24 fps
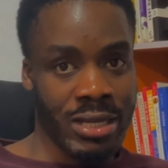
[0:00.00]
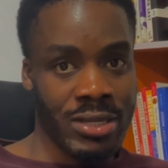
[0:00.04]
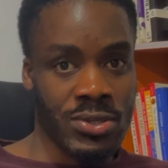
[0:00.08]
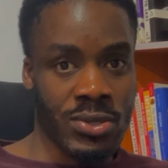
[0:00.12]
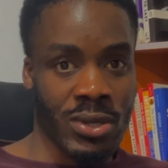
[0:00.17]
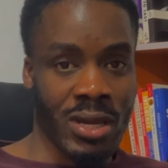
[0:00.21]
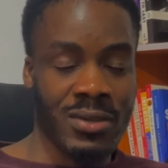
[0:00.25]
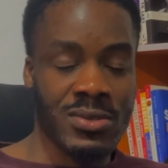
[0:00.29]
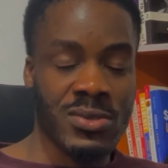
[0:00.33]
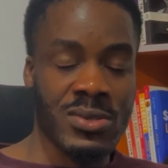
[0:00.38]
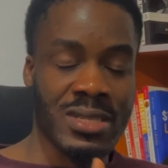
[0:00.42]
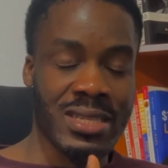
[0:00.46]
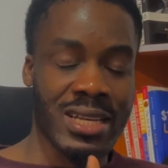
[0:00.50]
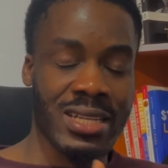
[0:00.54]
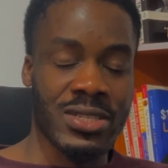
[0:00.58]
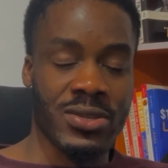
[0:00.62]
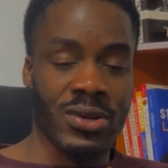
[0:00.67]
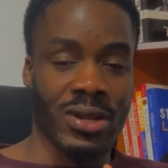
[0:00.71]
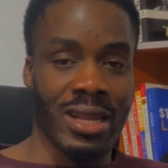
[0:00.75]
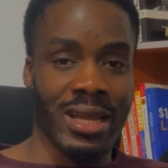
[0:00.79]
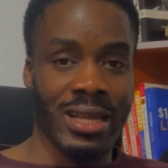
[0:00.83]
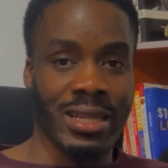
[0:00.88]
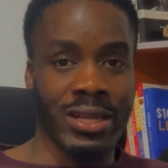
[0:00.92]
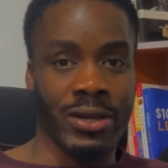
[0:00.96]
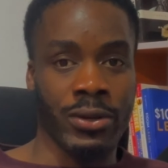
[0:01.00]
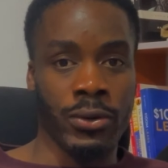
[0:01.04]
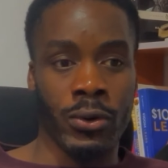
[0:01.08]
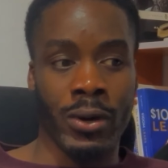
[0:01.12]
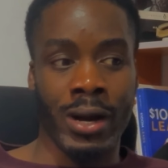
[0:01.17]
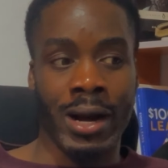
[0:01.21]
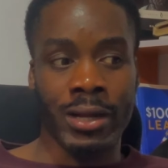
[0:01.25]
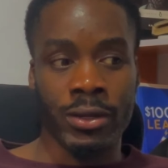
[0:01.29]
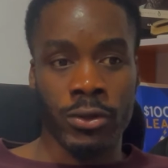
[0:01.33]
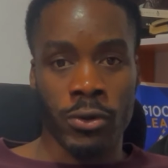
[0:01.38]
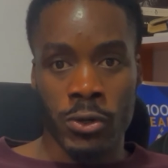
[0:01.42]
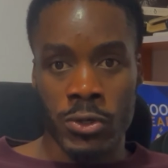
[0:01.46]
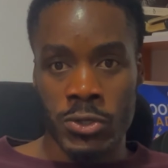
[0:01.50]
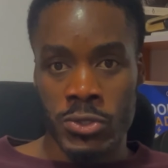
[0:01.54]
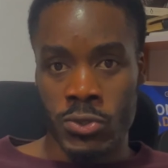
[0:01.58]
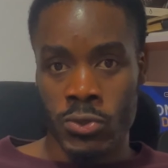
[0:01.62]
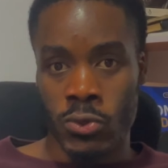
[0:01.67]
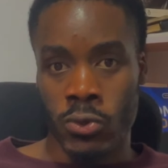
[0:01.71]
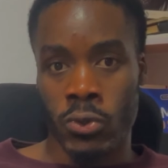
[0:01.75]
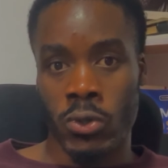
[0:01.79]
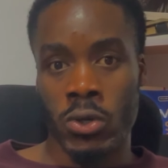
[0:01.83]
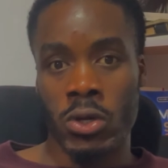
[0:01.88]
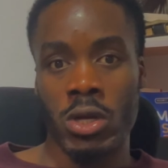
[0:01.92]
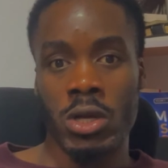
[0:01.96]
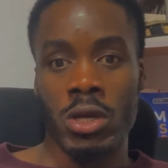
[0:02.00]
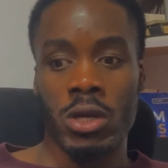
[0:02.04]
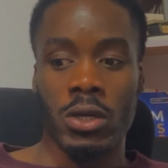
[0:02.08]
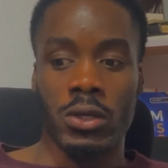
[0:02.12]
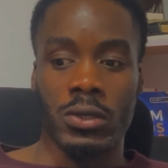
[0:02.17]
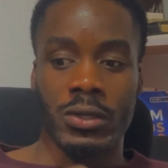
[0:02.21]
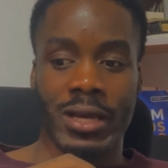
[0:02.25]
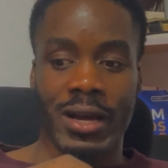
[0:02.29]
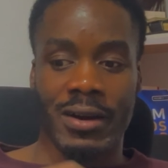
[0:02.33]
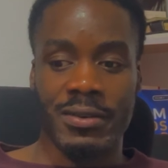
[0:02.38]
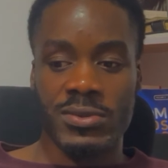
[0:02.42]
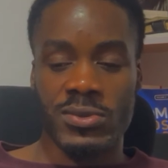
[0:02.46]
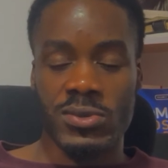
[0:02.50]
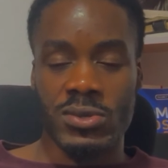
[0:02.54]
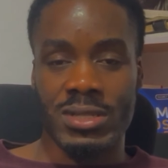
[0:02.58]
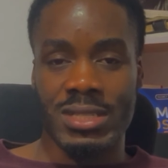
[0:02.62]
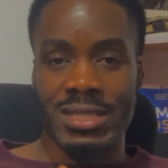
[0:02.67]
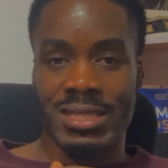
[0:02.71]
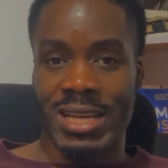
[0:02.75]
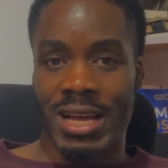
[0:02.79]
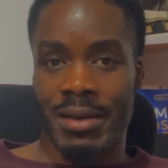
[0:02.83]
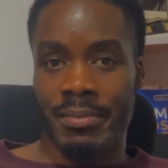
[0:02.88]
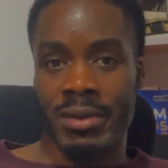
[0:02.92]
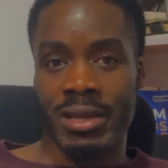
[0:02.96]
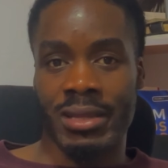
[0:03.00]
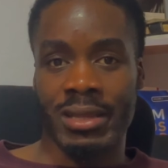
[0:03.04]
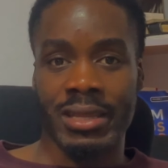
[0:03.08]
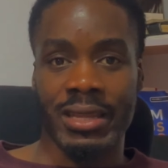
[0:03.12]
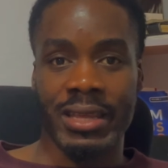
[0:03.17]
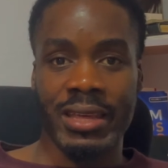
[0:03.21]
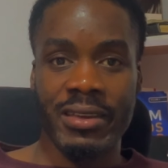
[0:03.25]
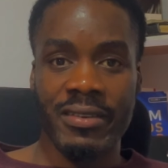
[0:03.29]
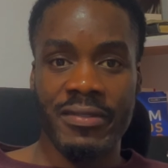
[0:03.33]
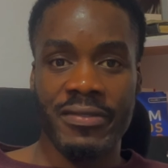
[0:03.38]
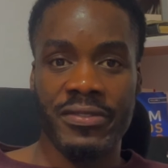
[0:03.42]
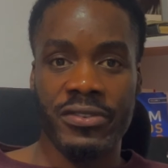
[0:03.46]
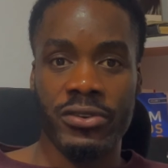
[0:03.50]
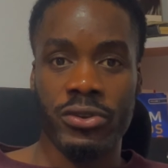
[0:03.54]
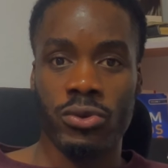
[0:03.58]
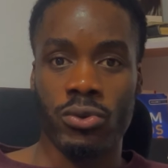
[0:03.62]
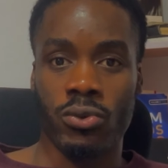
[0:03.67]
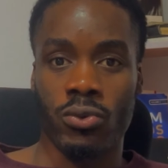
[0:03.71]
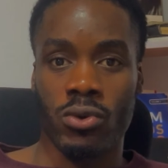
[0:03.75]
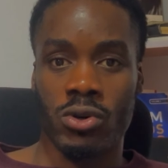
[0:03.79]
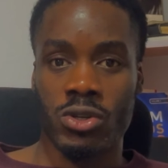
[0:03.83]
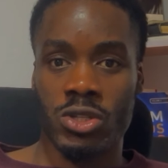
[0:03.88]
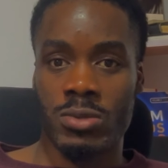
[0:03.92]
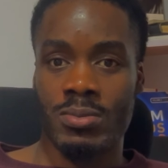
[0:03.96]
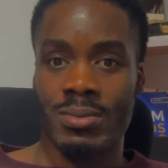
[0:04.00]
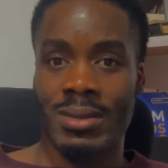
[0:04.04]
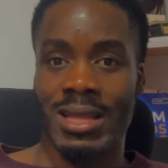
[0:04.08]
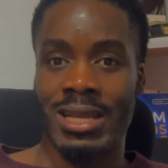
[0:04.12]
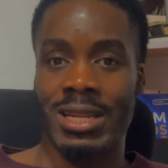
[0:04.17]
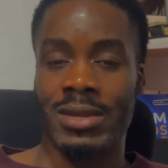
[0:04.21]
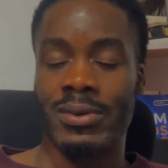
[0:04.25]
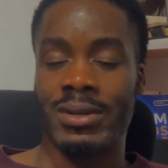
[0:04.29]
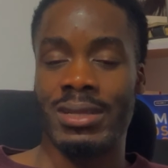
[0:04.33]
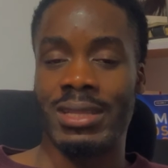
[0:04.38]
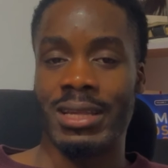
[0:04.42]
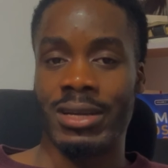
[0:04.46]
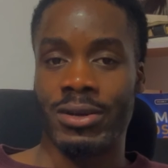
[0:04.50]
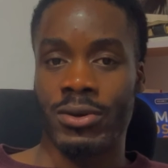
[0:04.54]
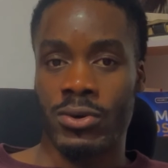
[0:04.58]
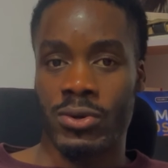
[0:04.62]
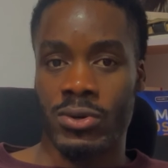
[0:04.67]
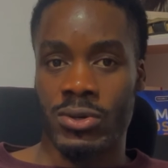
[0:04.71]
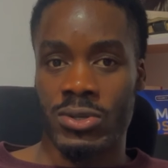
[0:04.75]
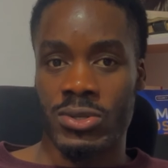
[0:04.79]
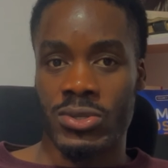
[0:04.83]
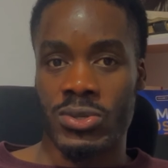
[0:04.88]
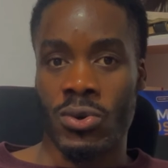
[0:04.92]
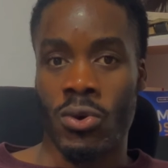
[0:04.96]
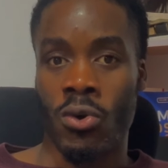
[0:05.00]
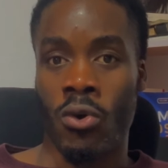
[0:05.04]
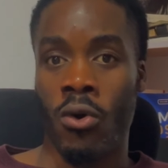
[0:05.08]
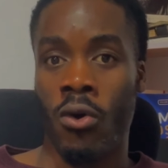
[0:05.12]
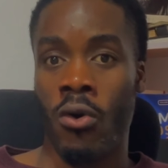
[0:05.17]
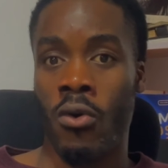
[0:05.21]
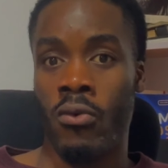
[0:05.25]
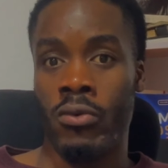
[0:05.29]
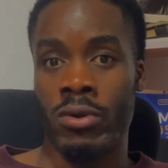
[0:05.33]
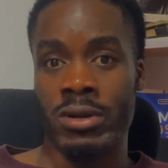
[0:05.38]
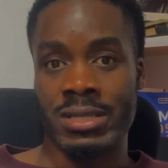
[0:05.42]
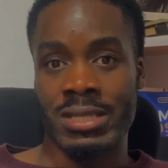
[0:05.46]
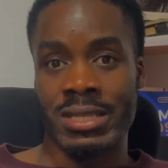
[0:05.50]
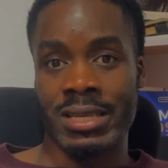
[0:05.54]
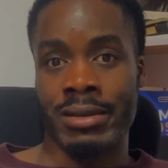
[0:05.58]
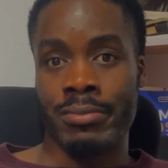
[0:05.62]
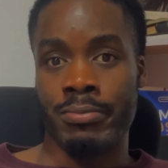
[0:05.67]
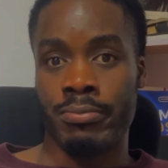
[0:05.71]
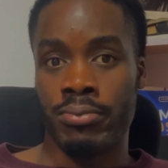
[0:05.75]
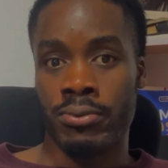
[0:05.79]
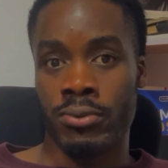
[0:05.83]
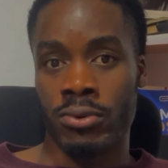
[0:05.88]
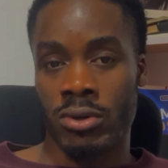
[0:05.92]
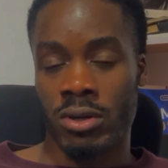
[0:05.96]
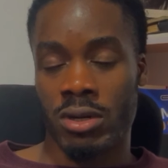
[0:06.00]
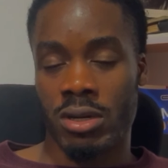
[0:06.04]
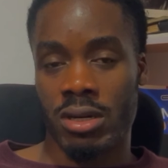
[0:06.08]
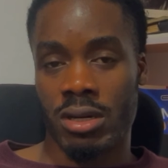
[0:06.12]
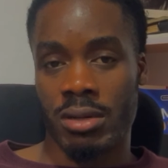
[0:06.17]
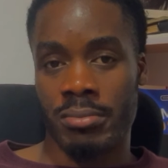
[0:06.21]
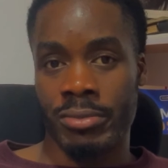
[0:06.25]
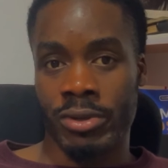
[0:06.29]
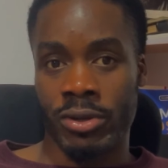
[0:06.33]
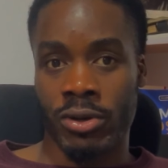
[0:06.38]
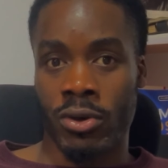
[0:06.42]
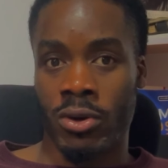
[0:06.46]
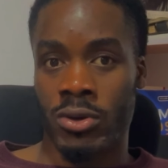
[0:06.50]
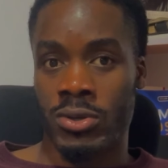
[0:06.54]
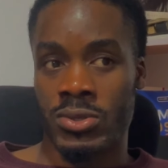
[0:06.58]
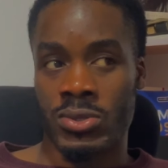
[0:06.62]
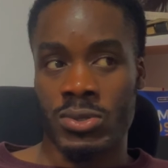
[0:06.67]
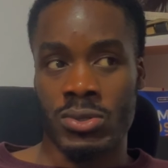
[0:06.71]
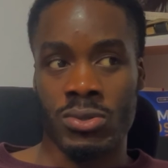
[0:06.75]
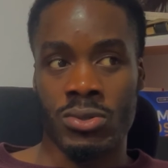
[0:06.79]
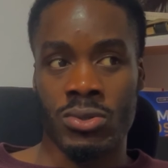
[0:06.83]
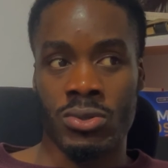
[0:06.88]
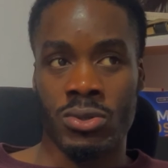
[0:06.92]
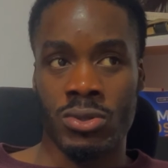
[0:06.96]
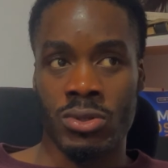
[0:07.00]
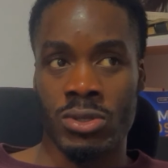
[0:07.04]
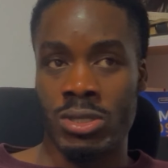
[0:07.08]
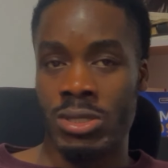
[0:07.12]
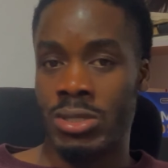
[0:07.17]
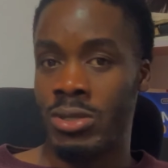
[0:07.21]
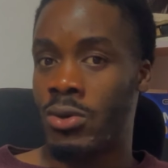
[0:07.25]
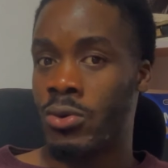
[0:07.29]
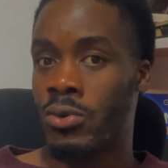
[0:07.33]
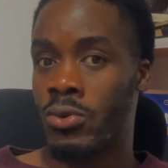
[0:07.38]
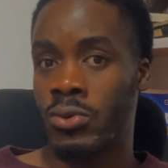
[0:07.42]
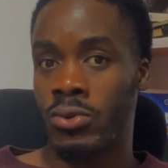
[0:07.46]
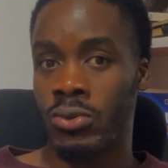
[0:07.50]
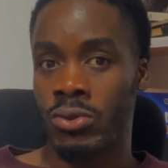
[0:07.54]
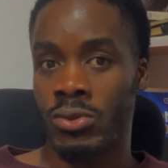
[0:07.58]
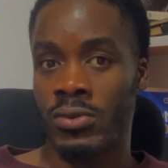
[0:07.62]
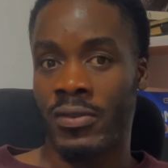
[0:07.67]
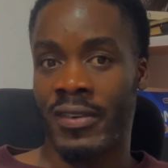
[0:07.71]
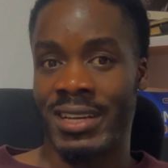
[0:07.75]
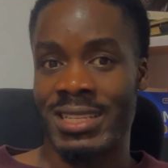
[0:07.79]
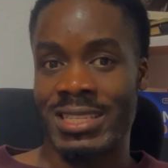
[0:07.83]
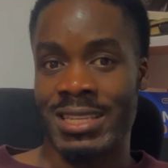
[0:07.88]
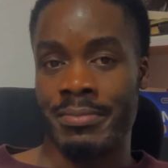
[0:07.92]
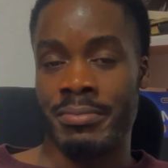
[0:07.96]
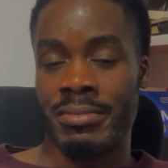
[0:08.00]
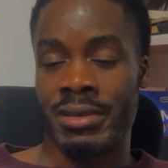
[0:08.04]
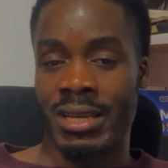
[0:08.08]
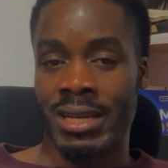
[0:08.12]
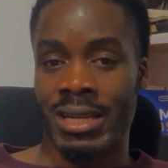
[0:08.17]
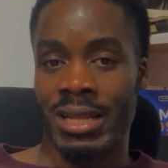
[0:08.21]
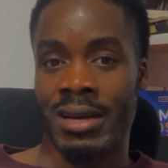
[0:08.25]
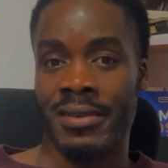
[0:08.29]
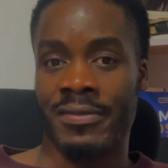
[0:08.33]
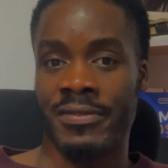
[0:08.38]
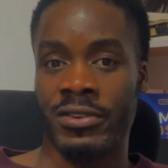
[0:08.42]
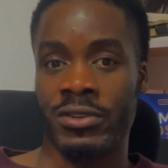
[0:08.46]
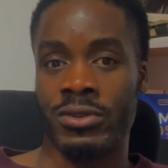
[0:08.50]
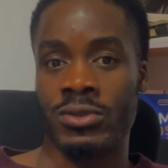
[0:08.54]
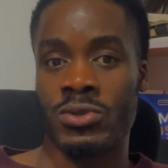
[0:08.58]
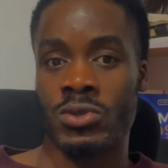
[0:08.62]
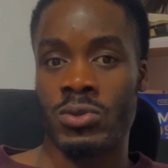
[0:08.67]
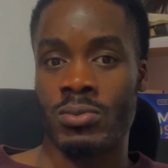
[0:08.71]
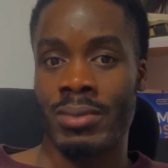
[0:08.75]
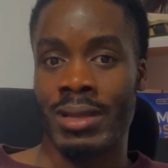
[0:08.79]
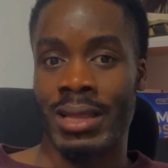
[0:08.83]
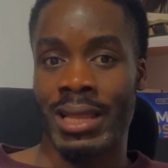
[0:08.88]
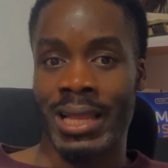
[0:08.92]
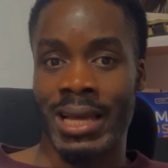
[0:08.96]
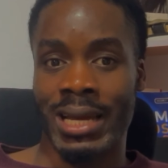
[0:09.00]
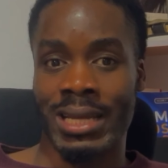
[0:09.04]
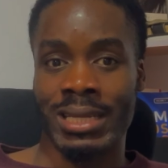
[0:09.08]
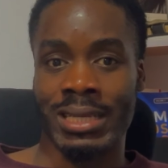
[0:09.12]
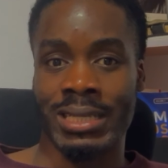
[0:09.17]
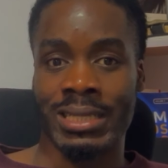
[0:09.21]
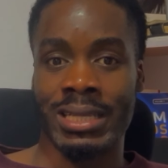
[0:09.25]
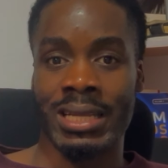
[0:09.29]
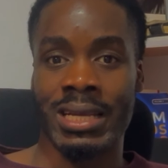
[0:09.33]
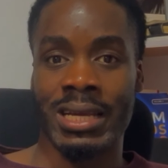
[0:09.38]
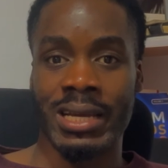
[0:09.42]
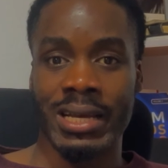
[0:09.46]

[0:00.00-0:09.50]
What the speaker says: So you have to set your learning goal, and also you have to determine if you want to learn with a course or with a book, because it's not good as a beginner for you to be learning